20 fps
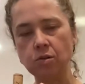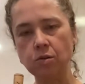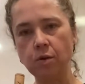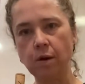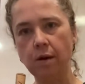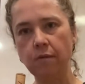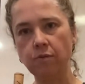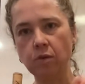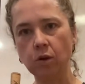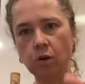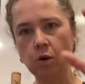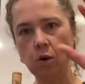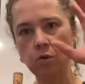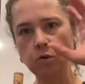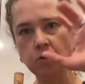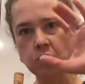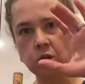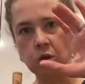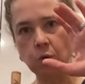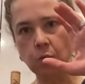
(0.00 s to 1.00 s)
You have the Côte
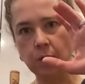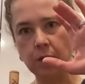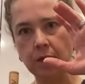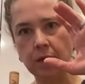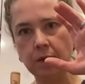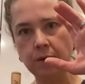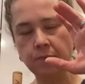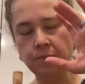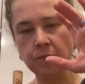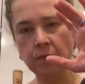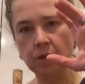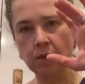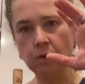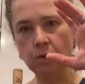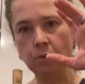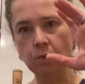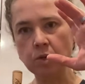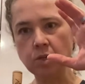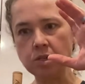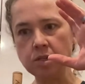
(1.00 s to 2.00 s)
de Nuit,
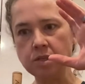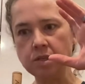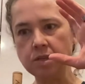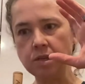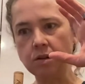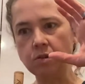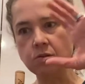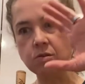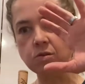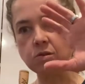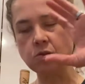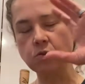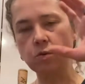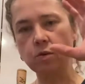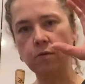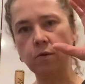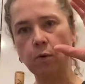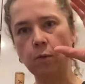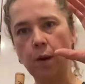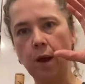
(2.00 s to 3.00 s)
which is centered sort
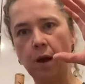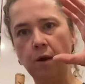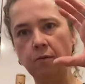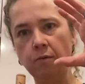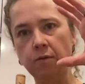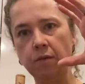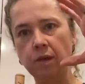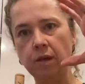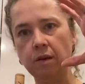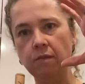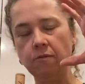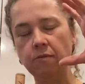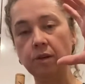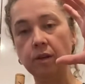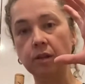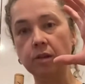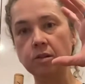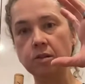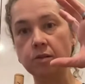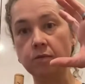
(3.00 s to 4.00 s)
of around the
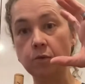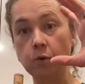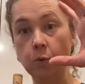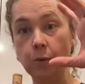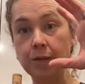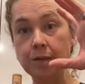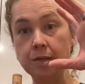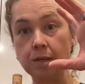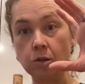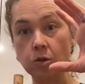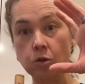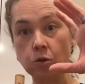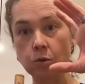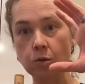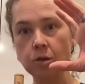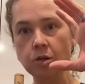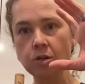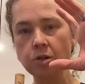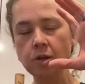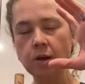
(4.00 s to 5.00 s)
village of
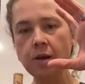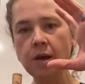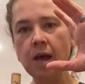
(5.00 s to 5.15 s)
Nuit-Saint-Georges,